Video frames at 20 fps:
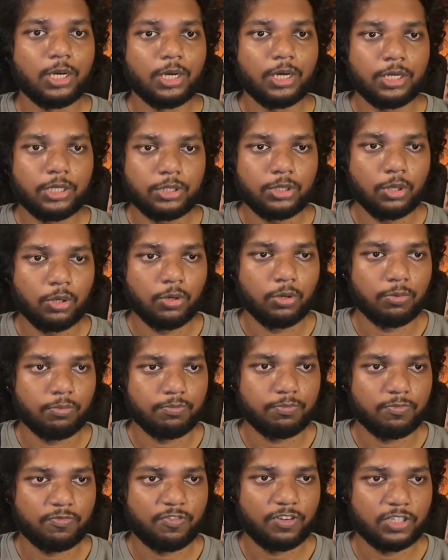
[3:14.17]
So
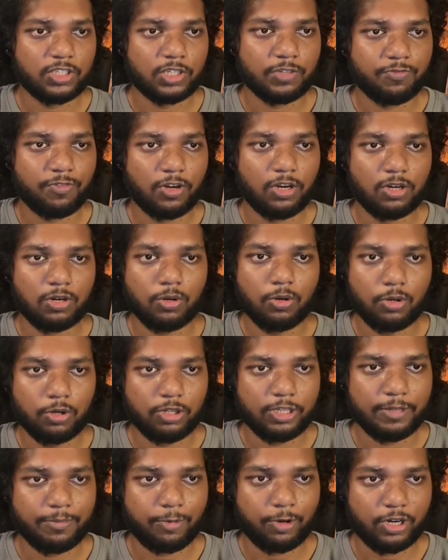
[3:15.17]
first of all, go to
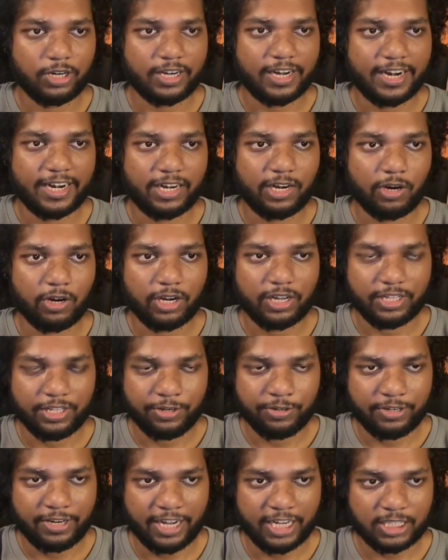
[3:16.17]
the product catalog in your
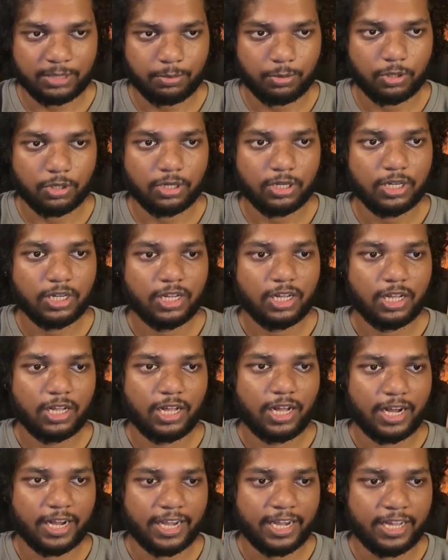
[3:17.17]
dashboard
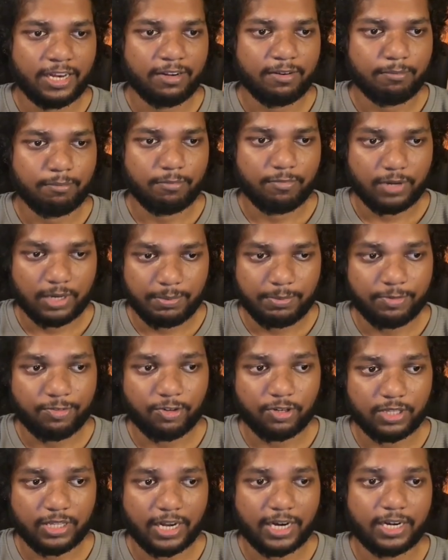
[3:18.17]
again. But before
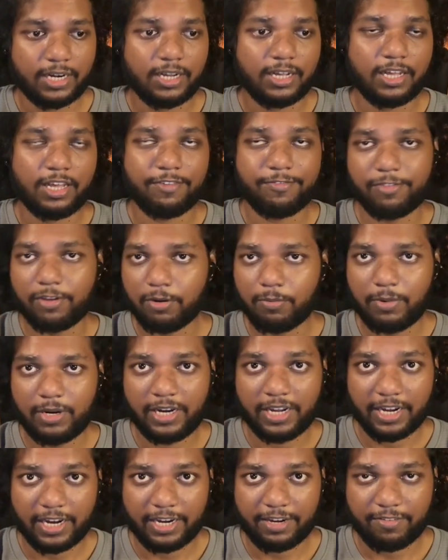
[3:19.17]
that, if you're
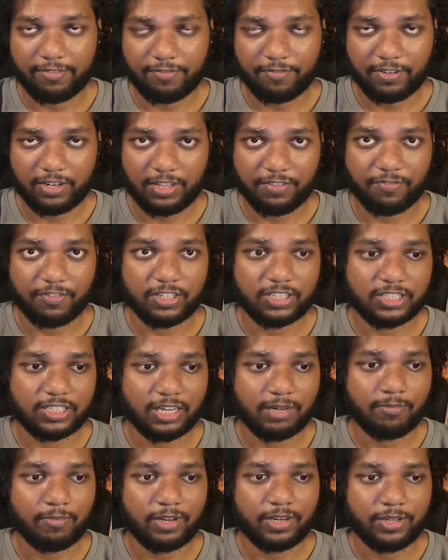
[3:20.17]
building it for the first
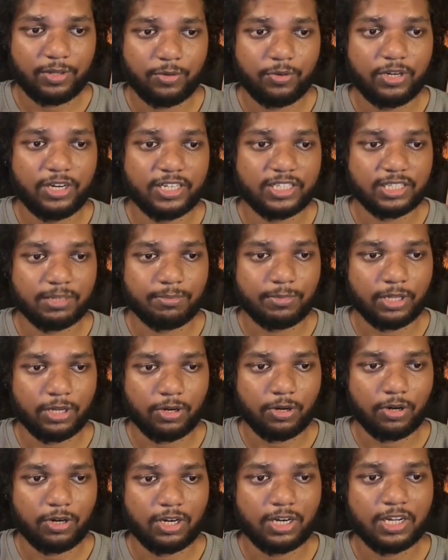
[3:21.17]
time and you need something
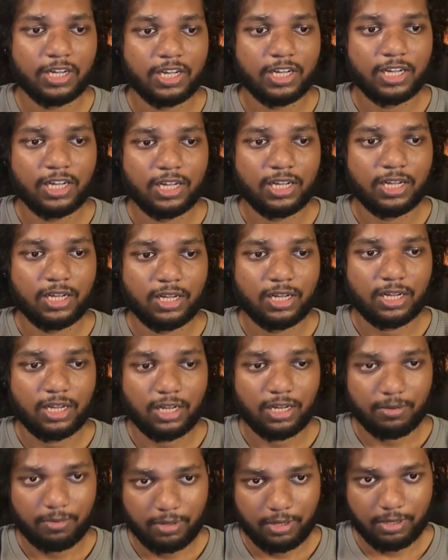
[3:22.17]
called
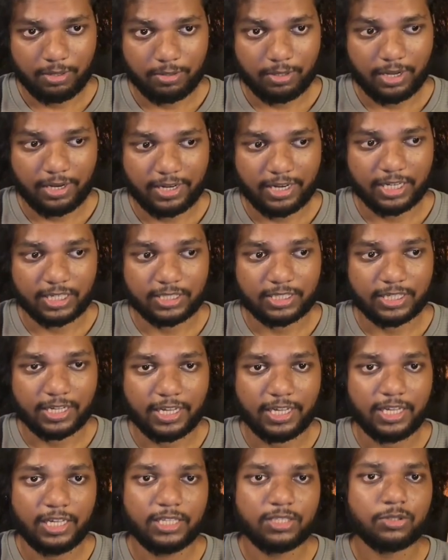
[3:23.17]
test
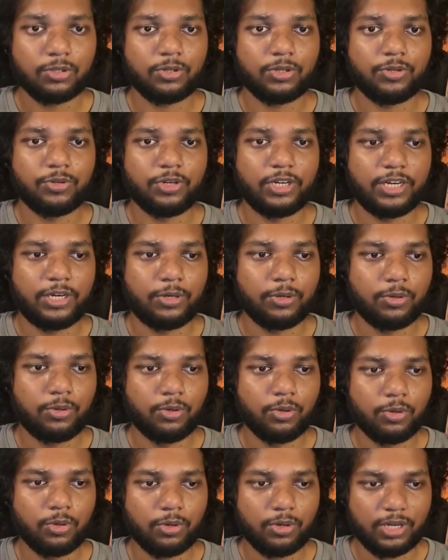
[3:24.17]
key, so you need to
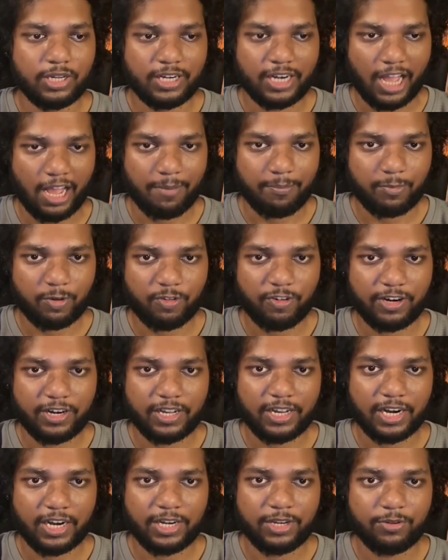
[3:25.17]
go in app provider
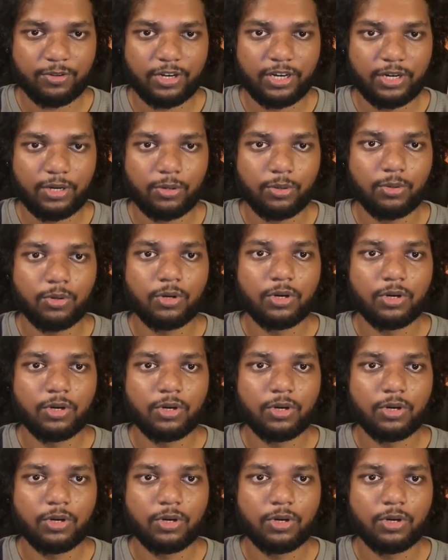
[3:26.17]
and you need to